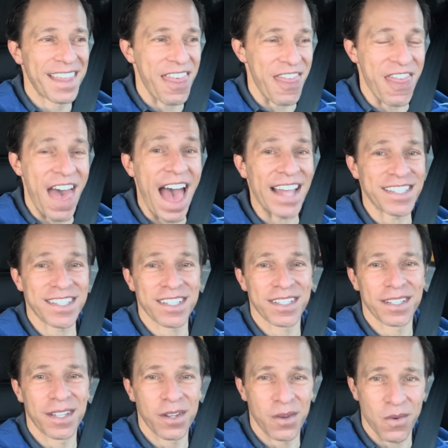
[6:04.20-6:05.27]
that's
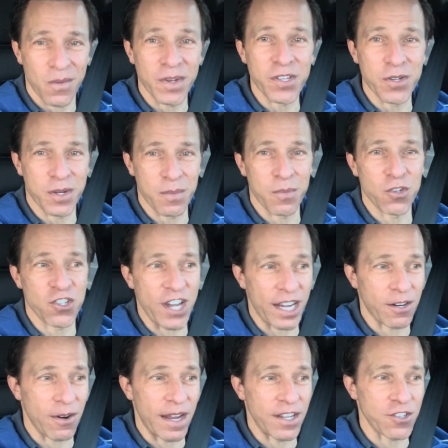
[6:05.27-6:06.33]
when you can project
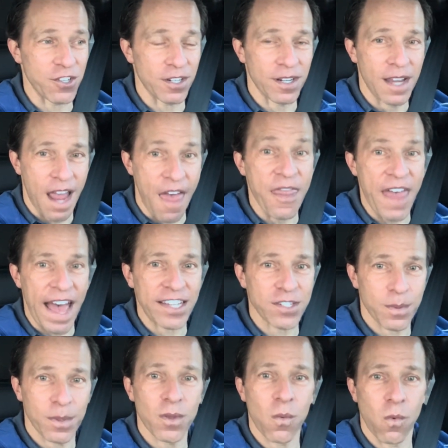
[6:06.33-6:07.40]
grandeur. And that's
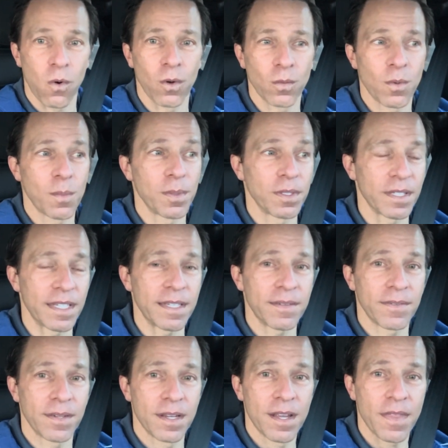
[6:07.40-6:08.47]
when the world will believe
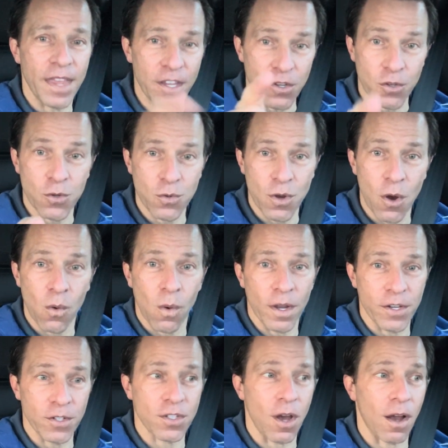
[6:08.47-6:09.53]
that you know what
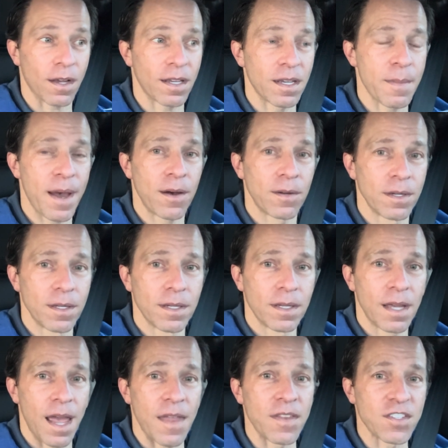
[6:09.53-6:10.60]
you're talking about.
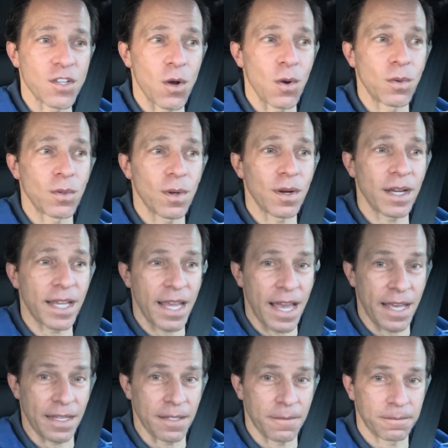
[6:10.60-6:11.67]
And so,
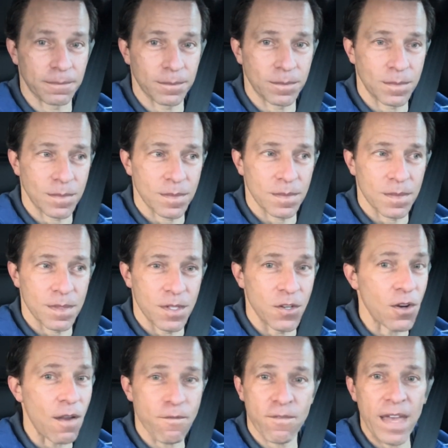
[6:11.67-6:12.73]
again, you're
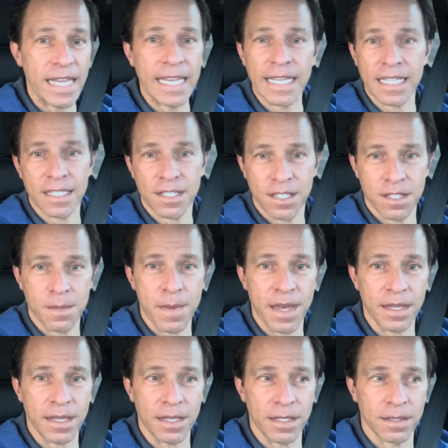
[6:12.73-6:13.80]
not faking it until you
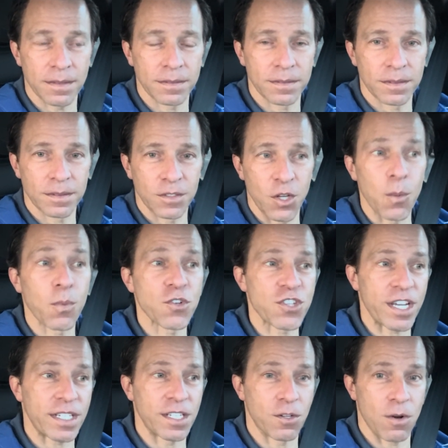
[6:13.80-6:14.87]
make it. You're
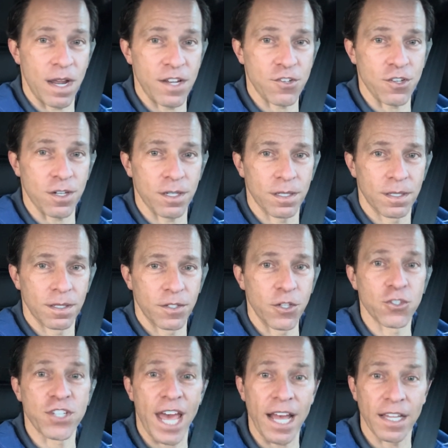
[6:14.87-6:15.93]
projecting grandeur. You're
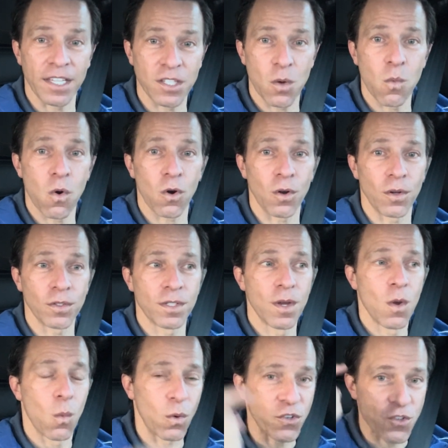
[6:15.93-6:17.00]
telling the world
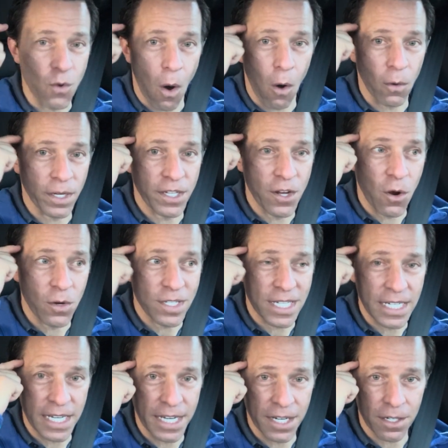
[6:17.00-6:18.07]
what you already know
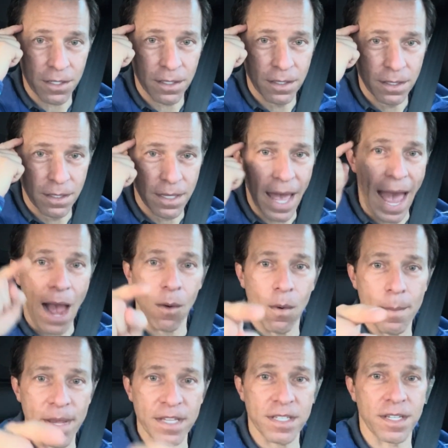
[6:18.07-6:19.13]
isn't here, how
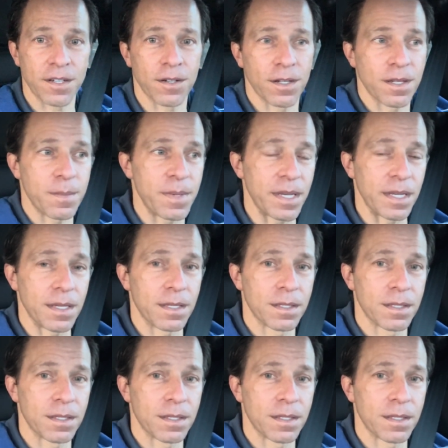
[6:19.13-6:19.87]
amazing you're going to be.